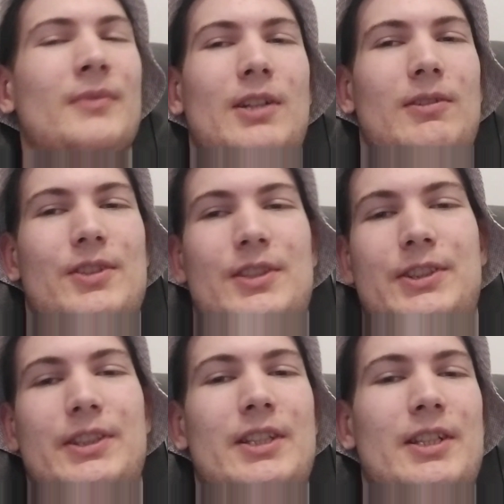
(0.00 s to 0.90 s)
I will
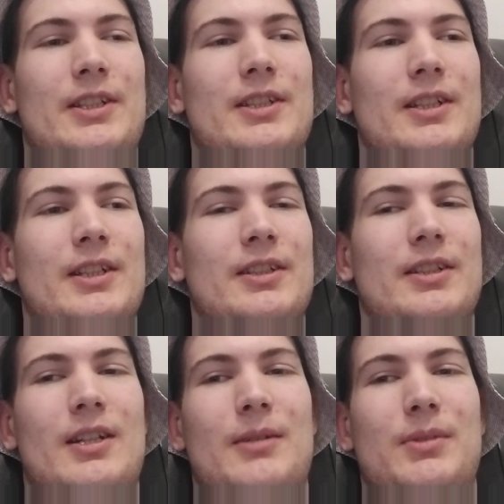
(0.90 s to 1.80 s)
just say it. I
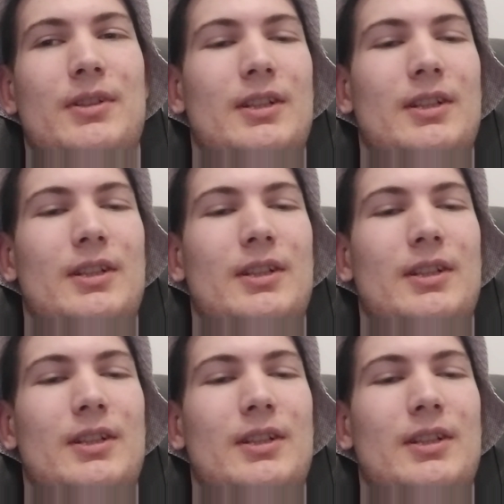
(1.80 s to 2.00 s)
ended up in